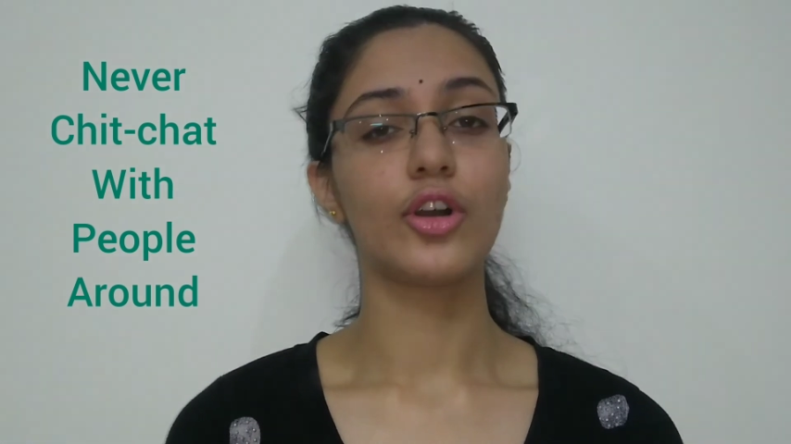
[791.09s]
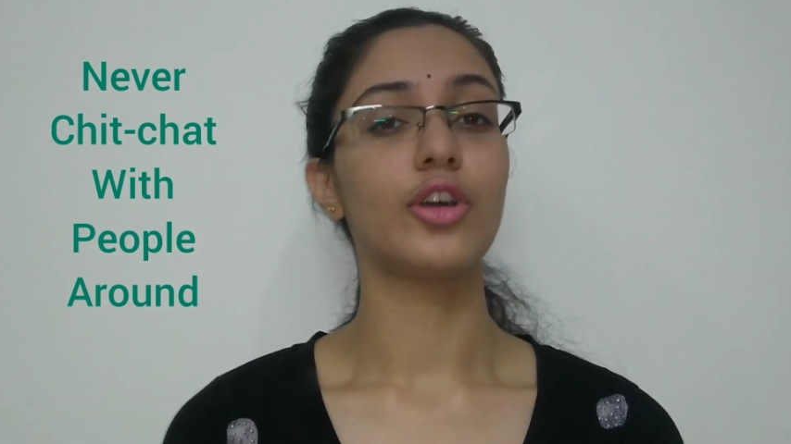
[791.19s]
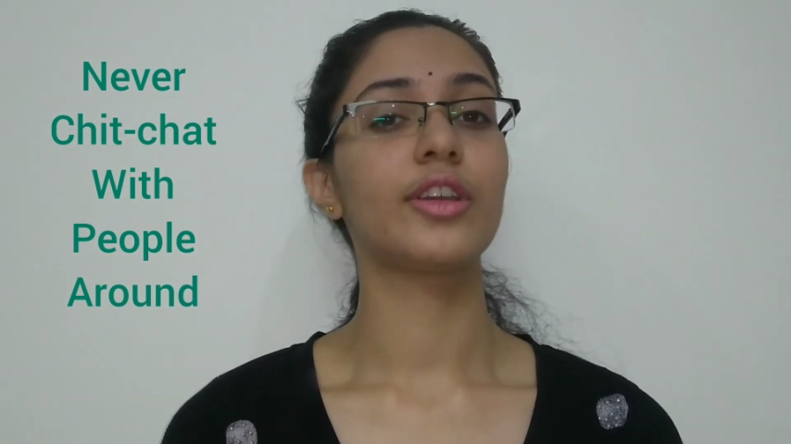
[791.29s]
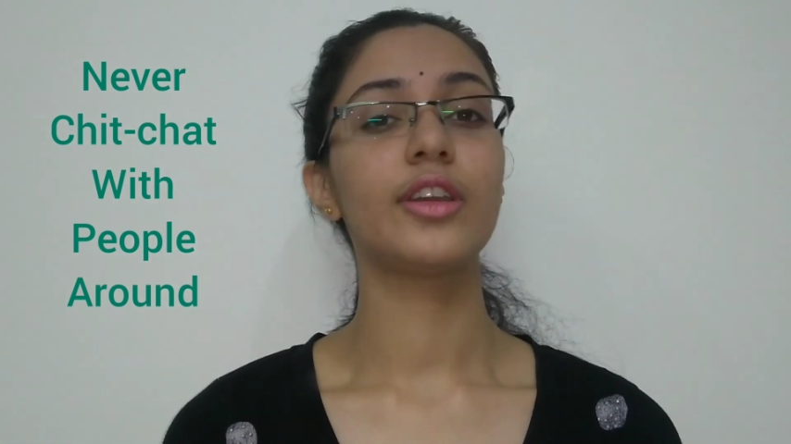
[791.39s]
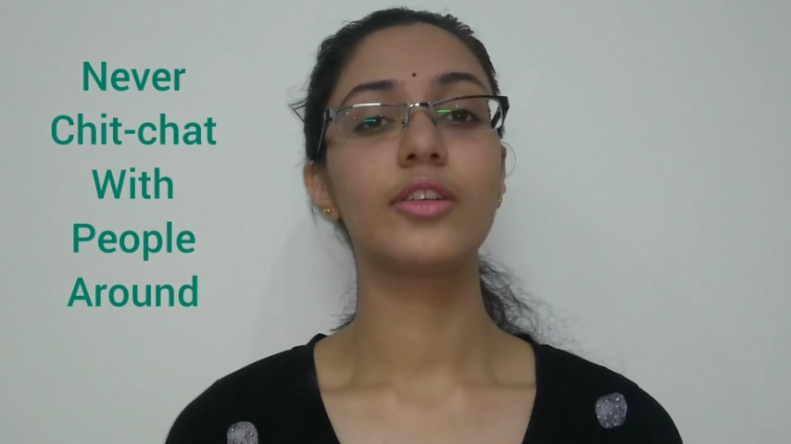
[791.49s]

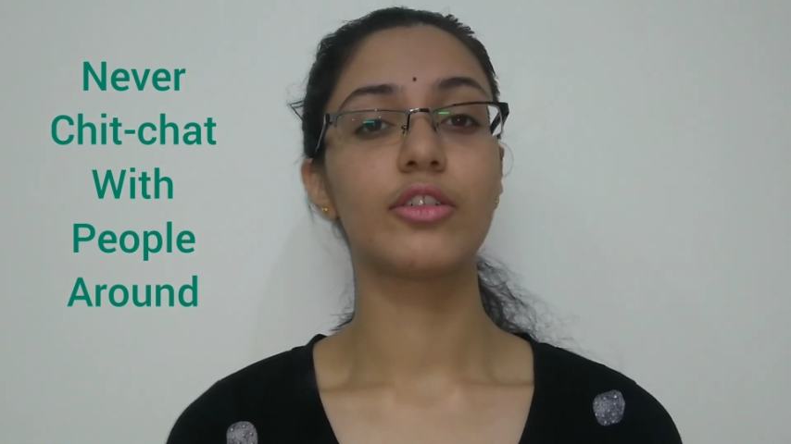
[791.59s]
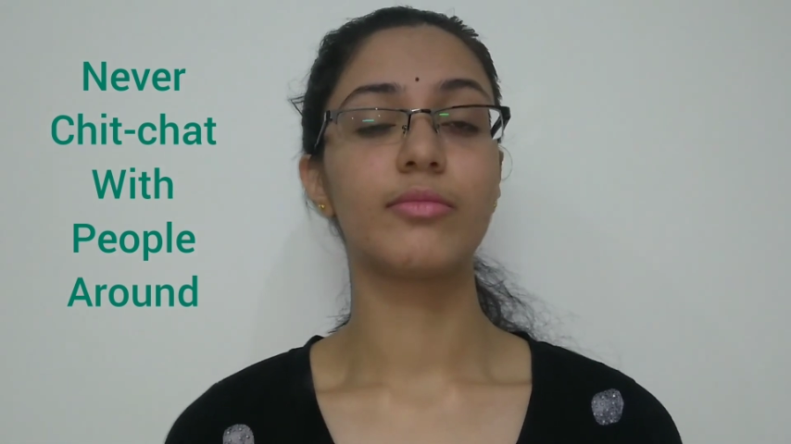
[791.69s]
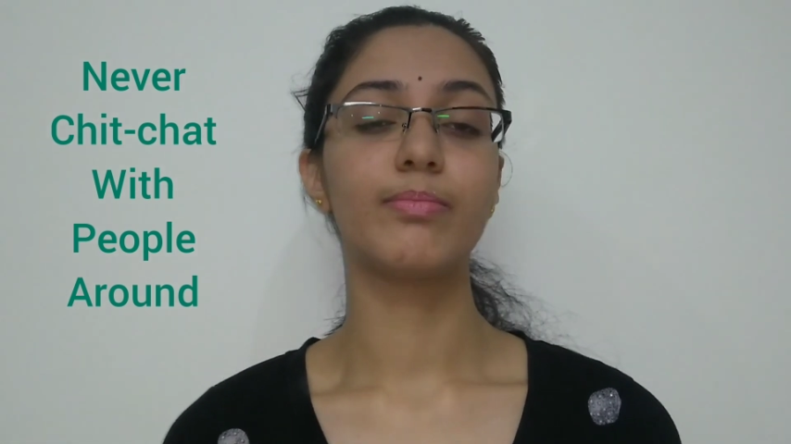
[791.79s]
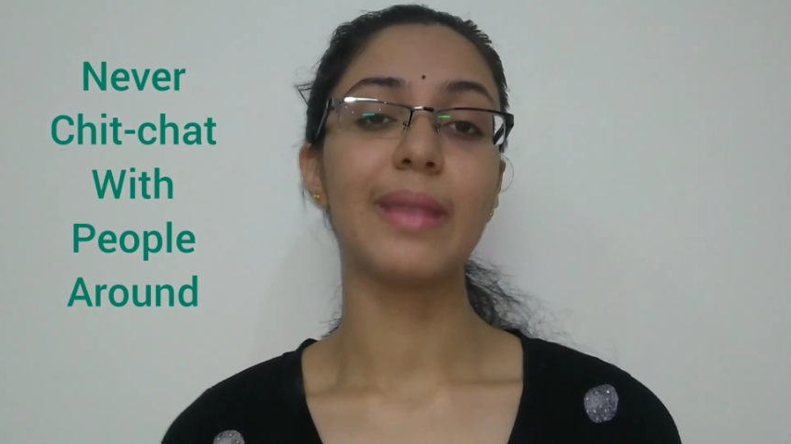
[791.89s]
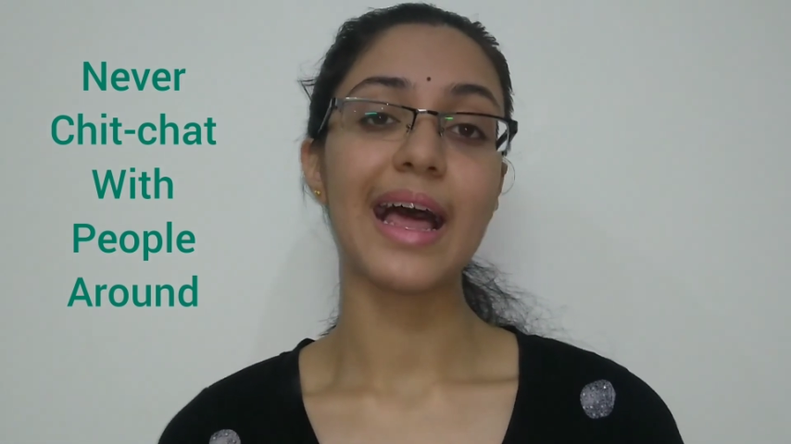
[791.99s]
talking
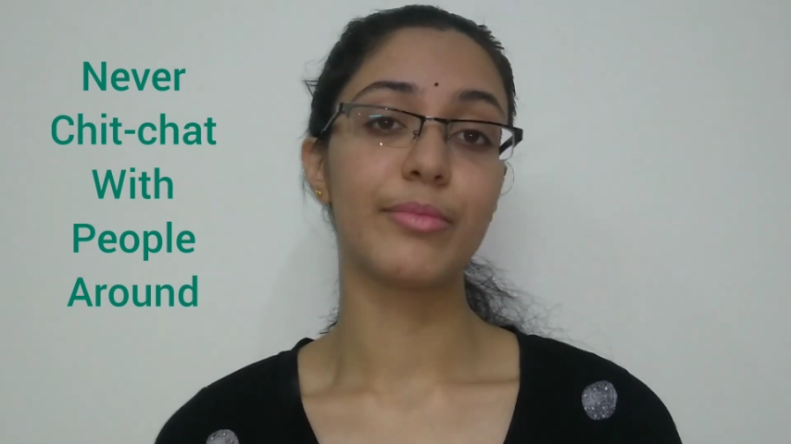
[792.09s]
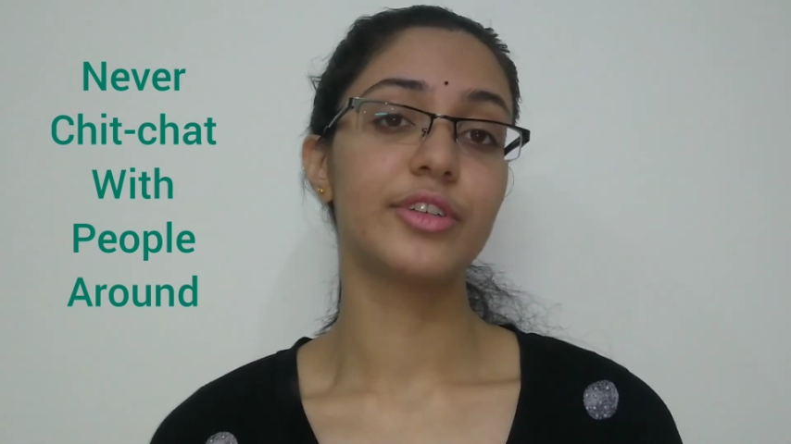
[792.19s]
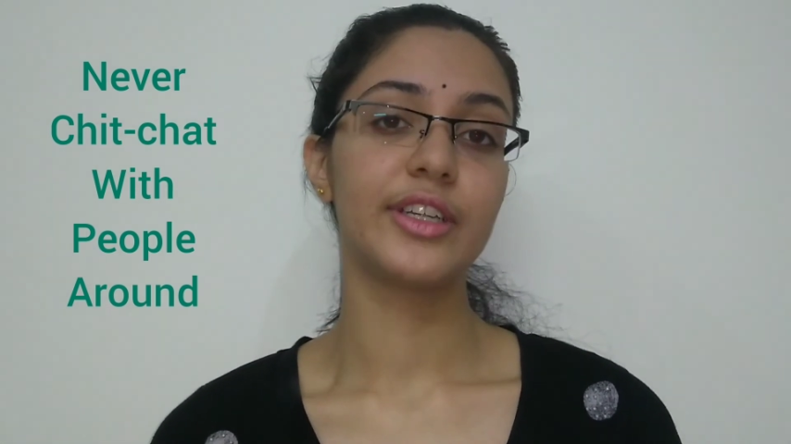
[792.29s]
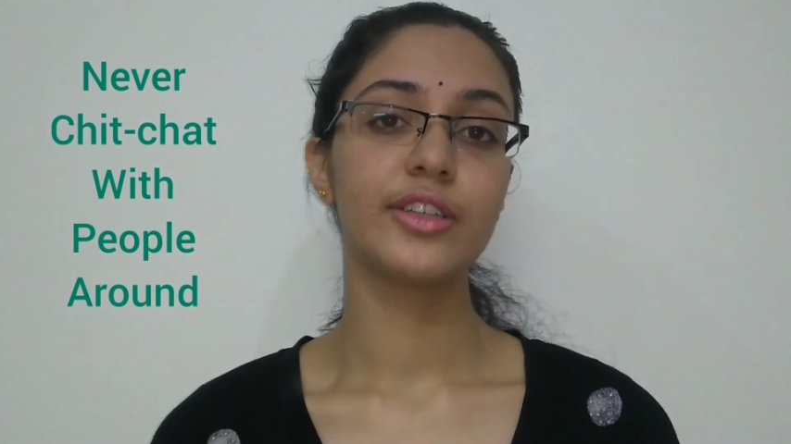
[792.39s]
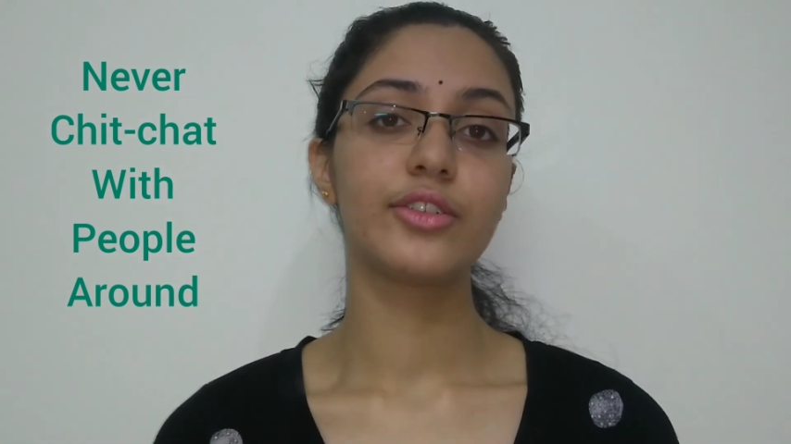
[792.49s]
or
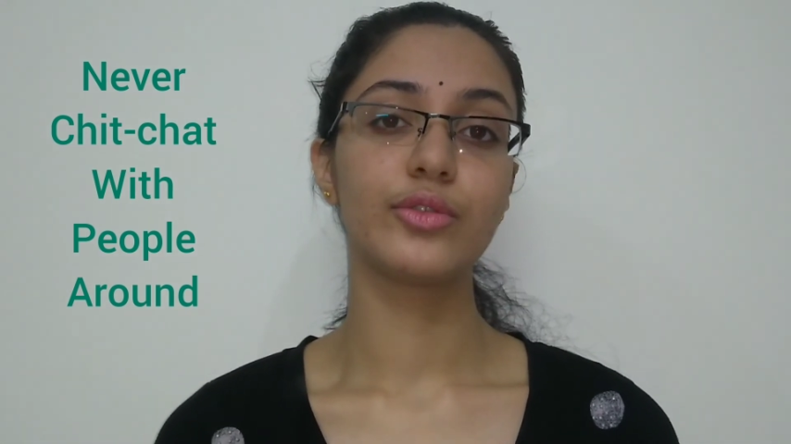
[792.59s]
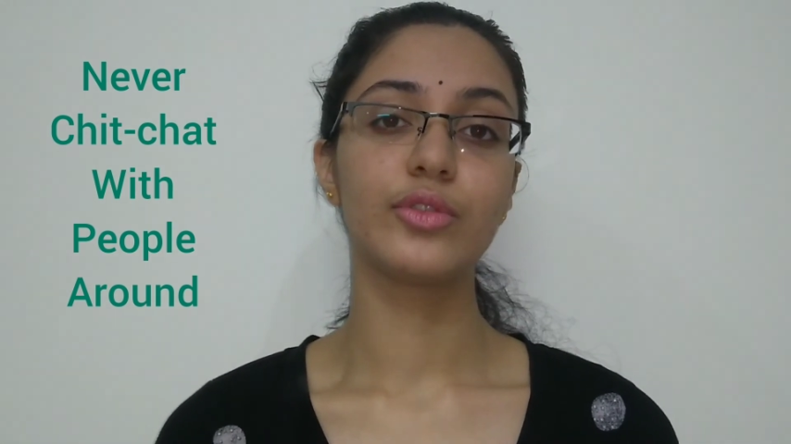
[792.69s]
blabbering